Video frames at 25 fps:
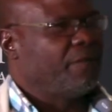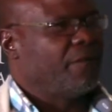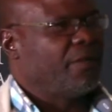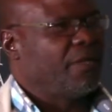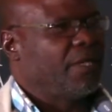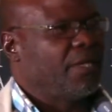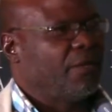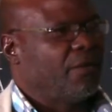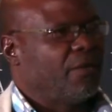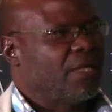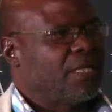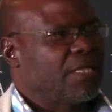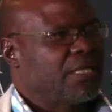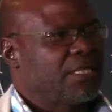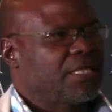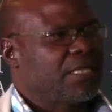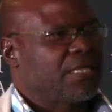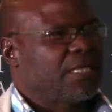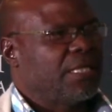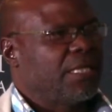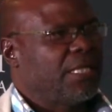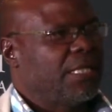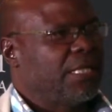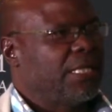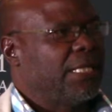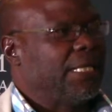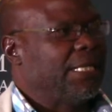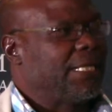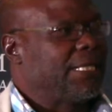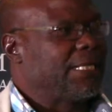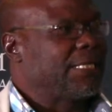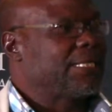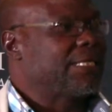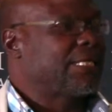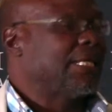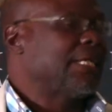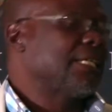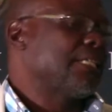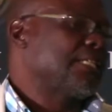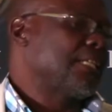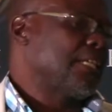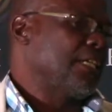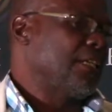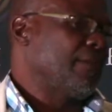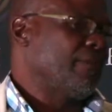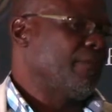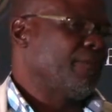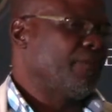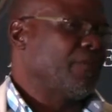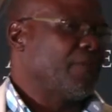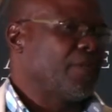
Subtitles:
there was a researcher